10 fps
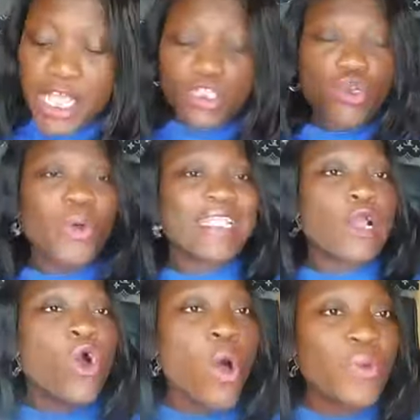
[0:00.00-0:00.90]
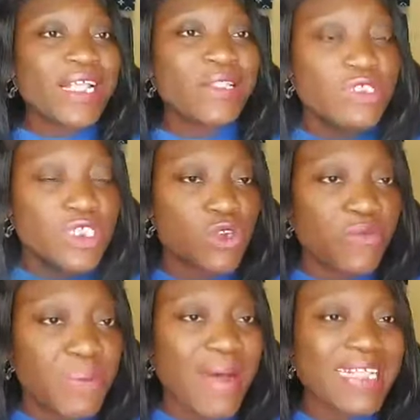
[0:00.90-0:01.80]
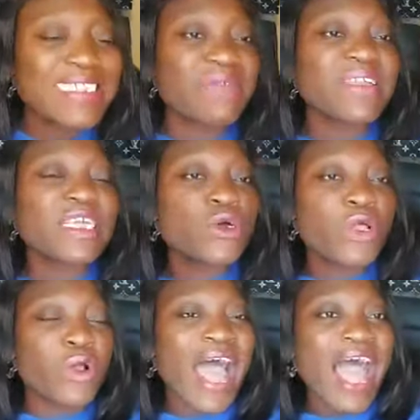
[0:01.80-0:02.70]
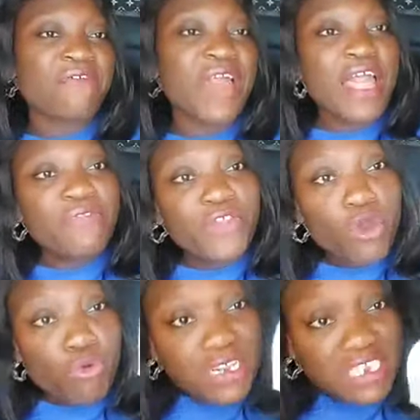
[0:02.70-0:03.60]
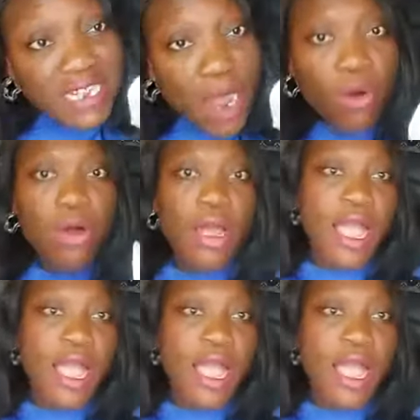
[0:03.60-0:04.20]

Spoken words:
So when they come with a notice of demand, it's definitely going to have the original